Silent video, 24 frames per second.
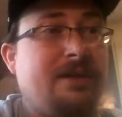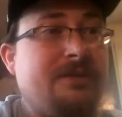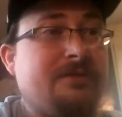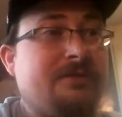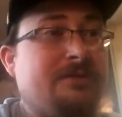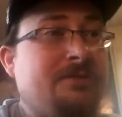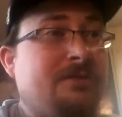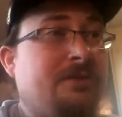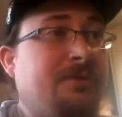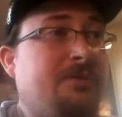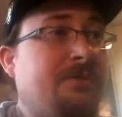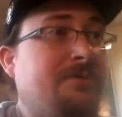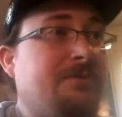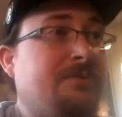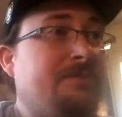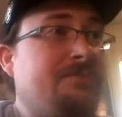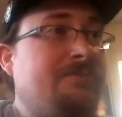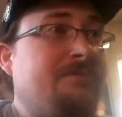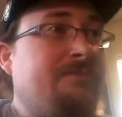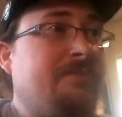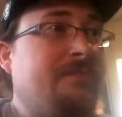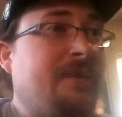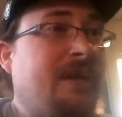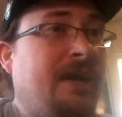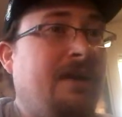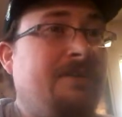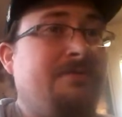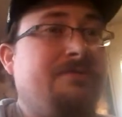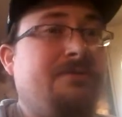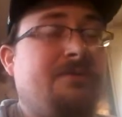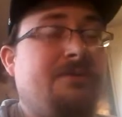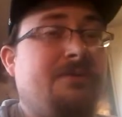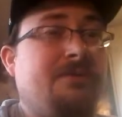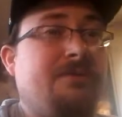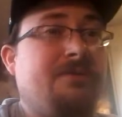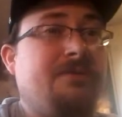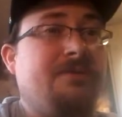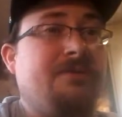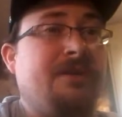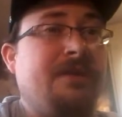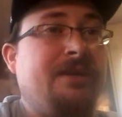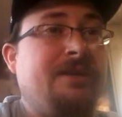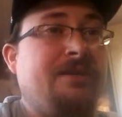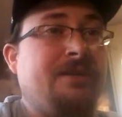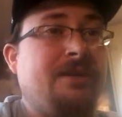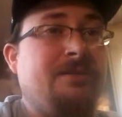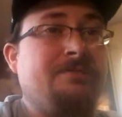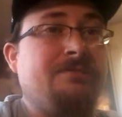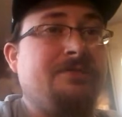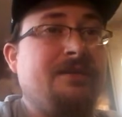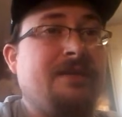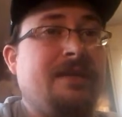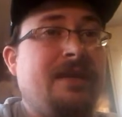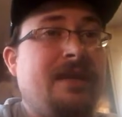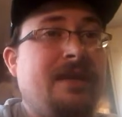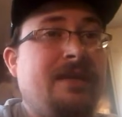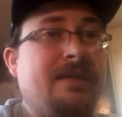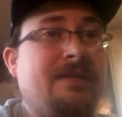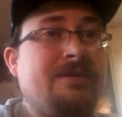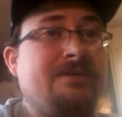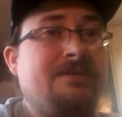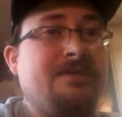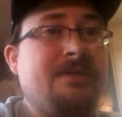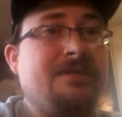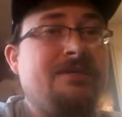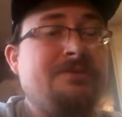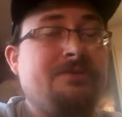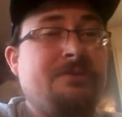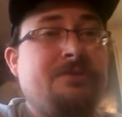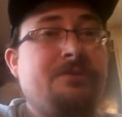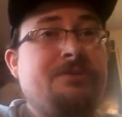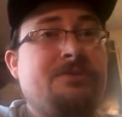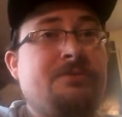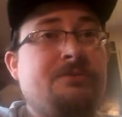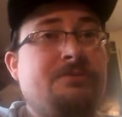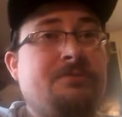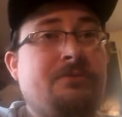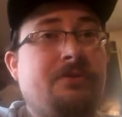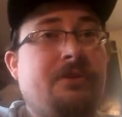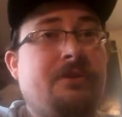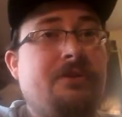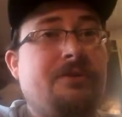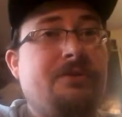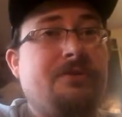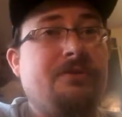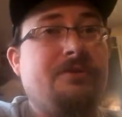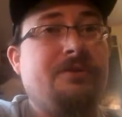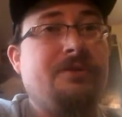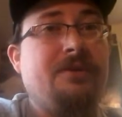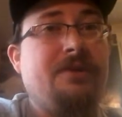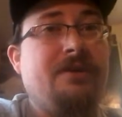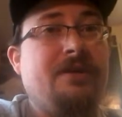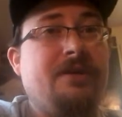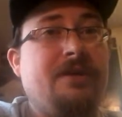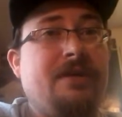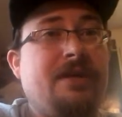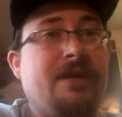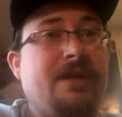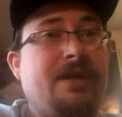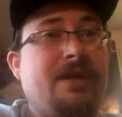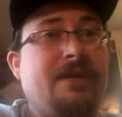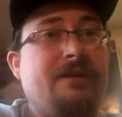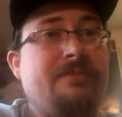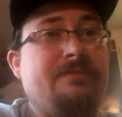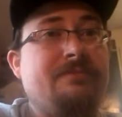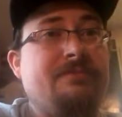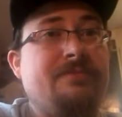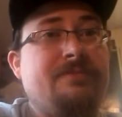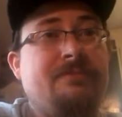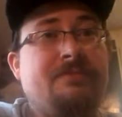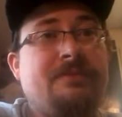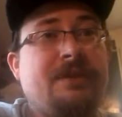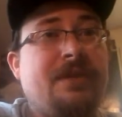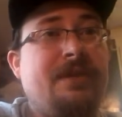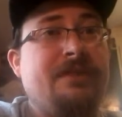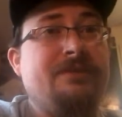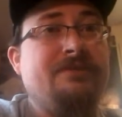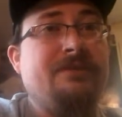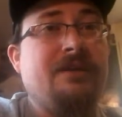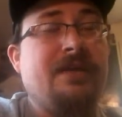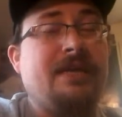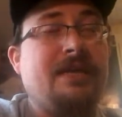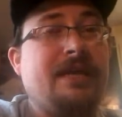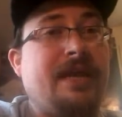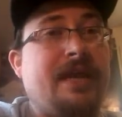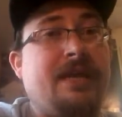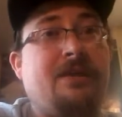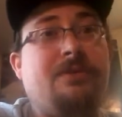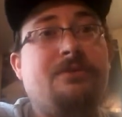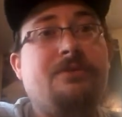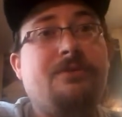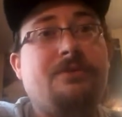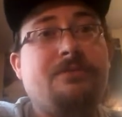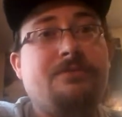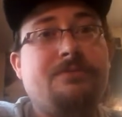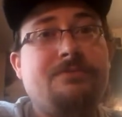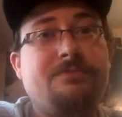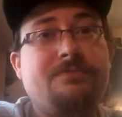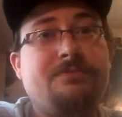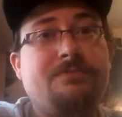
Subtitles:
So after he comes to Cain and says, where's your brother? And Cain's like, I don't know.